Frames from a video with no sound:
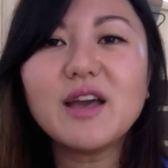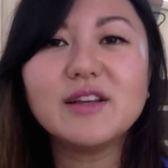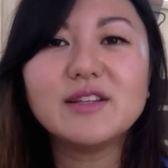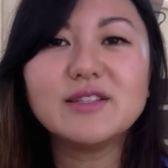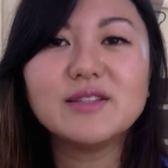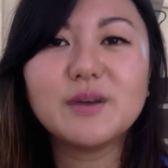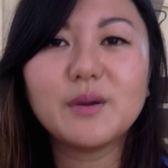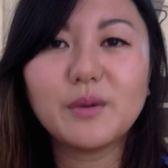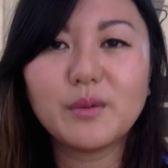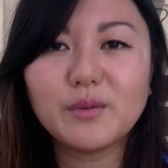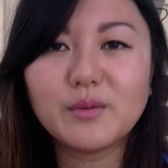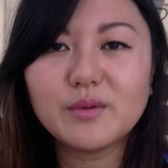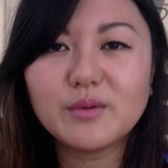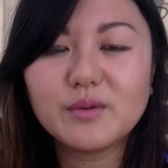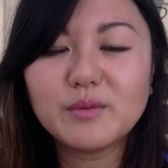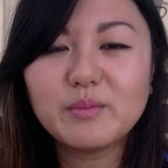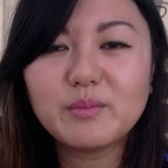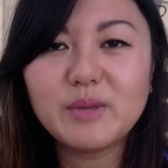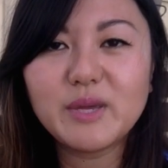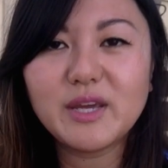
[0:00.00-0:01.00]
So
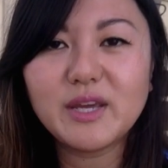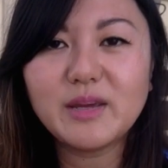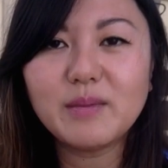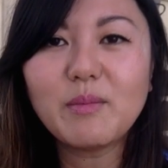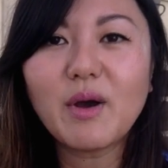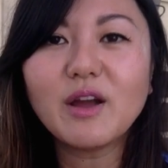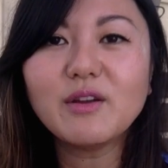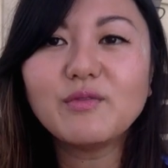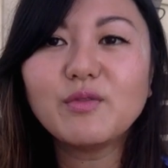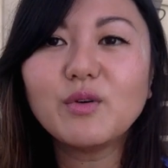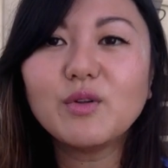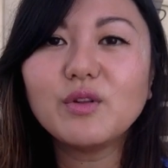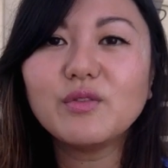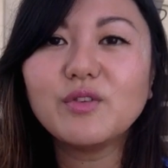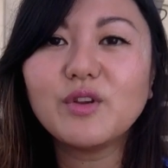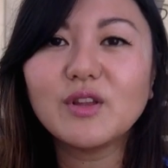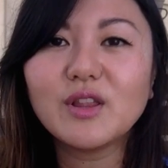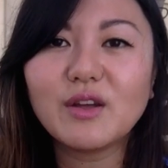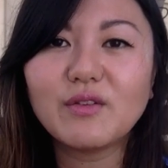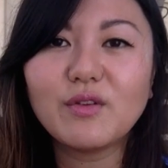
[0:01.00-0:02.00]
be mindful
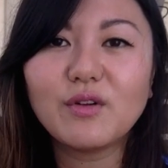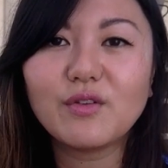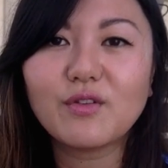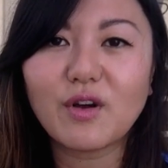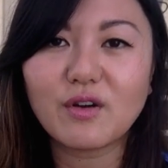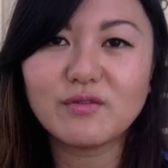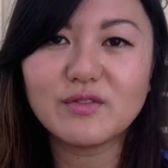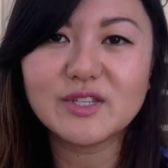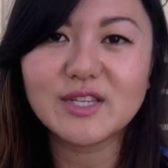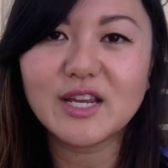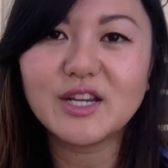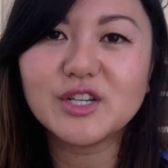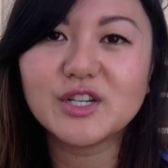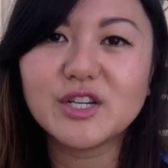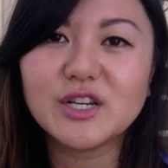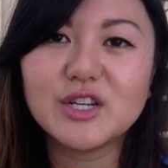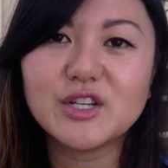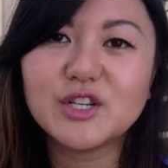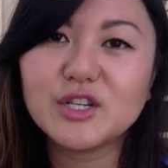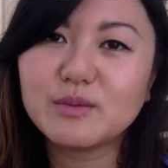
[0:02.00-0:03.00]
of your level of
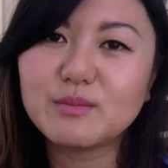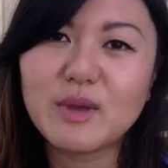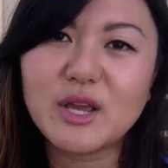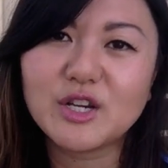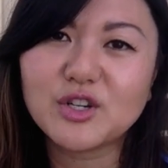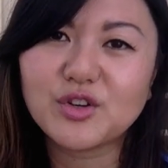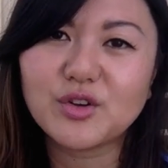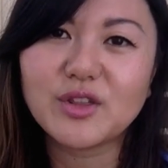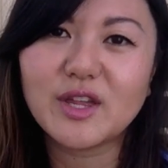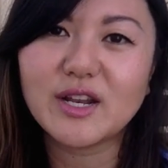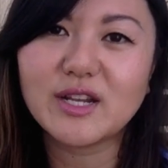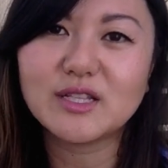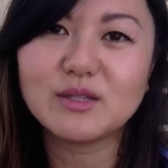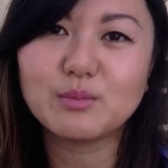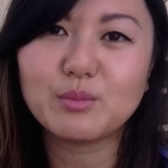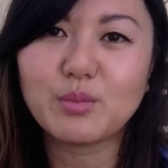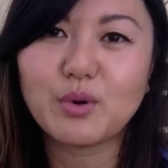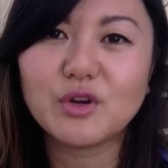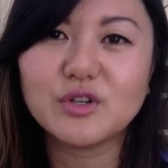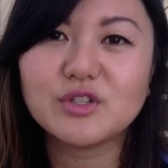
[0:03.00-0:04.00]
conversation and just make sure that
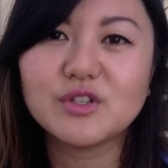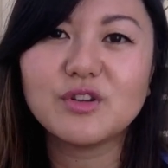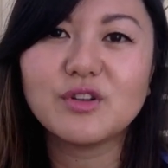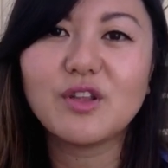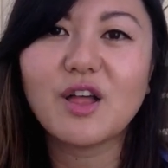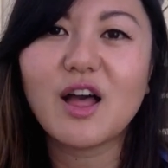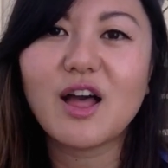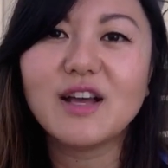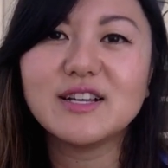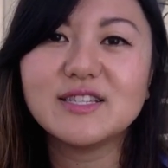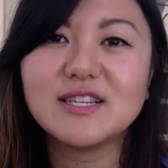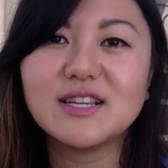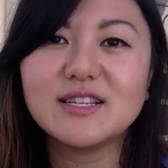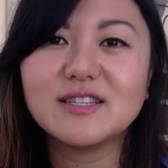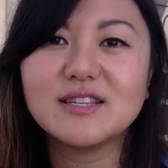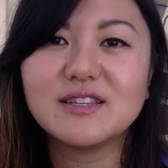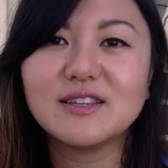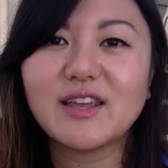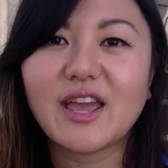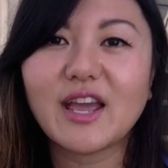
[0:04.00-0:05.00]
it's personalized,
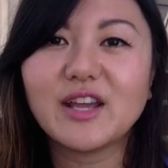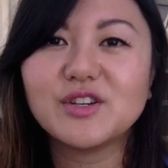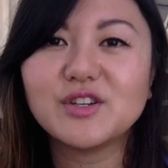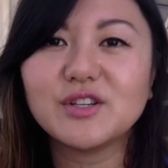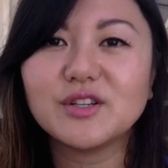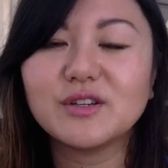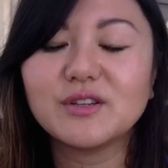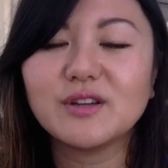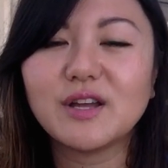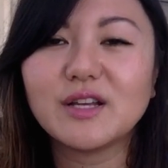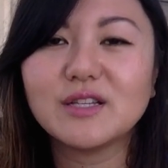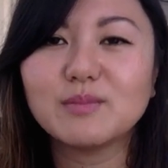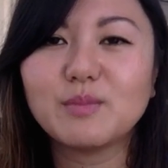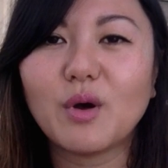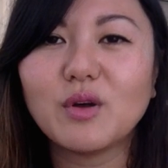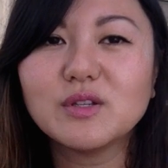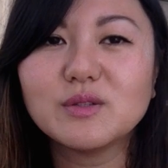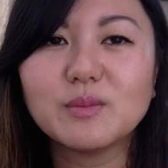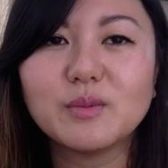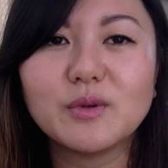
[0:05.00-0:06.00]
as engaging as
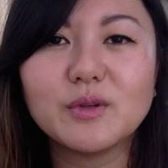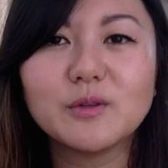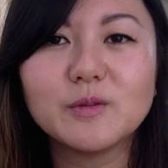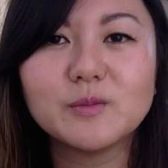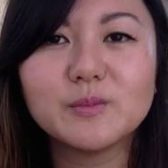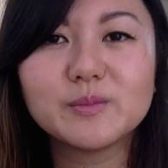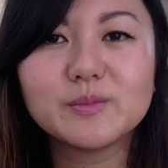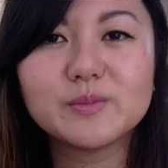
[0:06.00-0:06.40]
possible.